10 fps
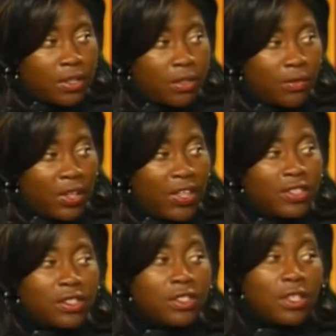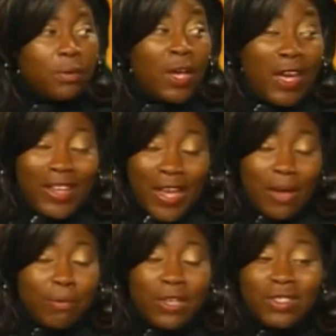to the relationship, and
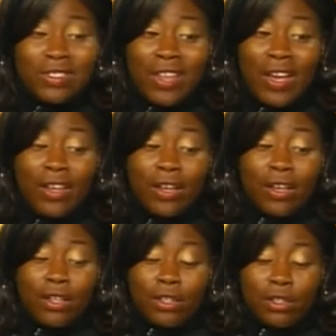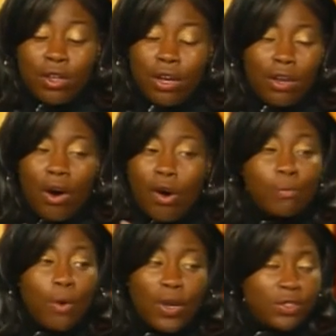that means that. No,
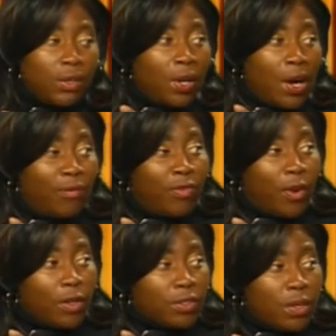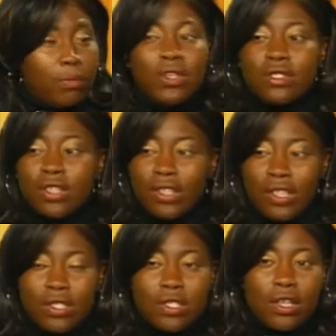homeboys don't come first. It means that
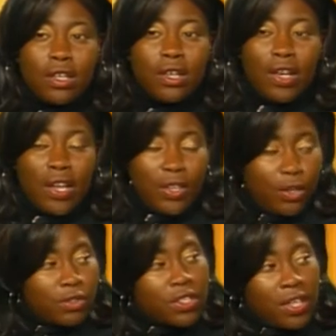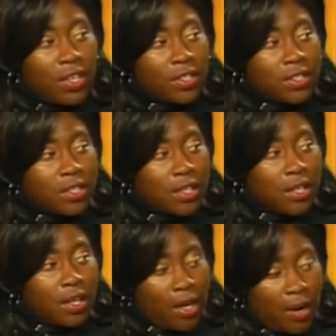Lisa and those kids
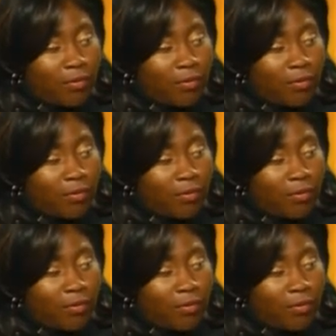come